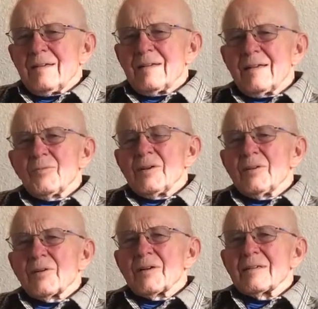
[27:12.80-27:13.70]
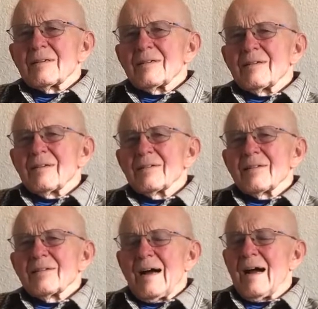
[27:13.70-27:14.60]
Then we look at
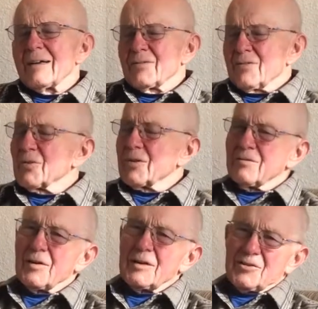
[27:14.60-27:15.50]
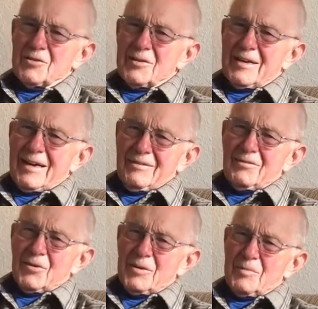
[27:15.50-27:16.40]
I took advice on that
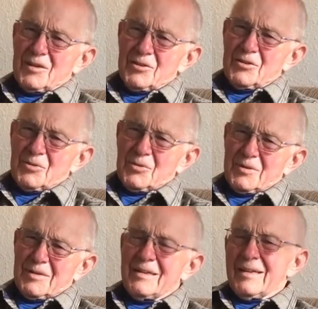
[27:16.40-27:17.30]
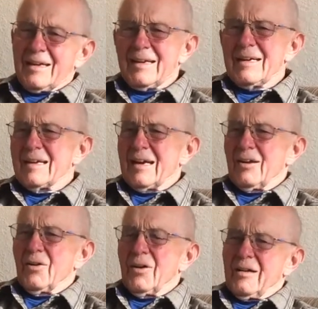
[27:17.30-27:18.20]
very much so. And he had a
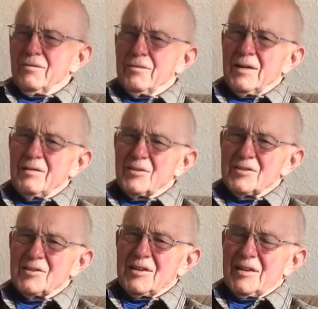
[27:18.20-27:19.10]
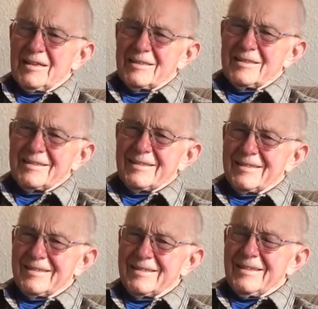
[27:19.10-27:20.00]
lot of favorite sayings
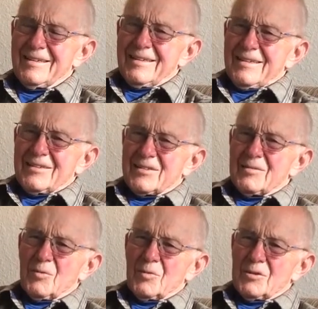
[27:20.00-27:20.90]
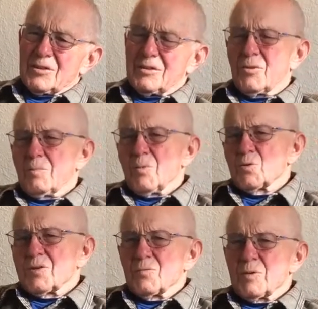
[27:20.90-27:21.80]
that some of which, or
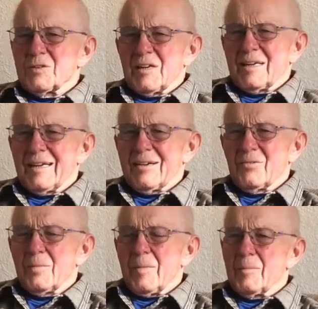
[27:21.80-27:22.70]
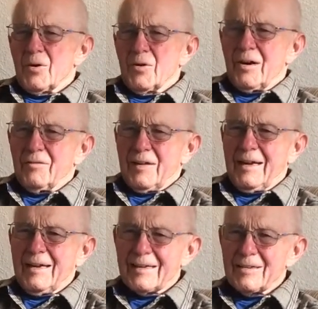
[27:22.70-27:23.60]
most of which, I can't remember
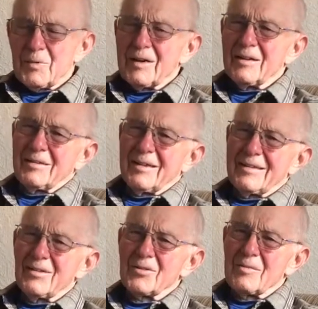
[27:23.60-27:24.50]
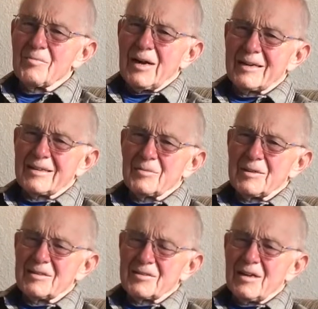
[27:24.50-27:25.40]
offhand, but they'll come back to
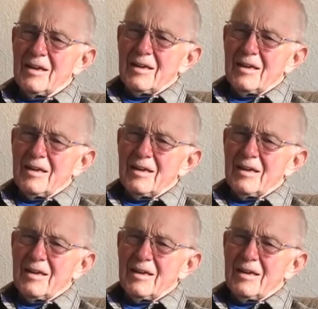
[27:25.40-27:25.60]
me as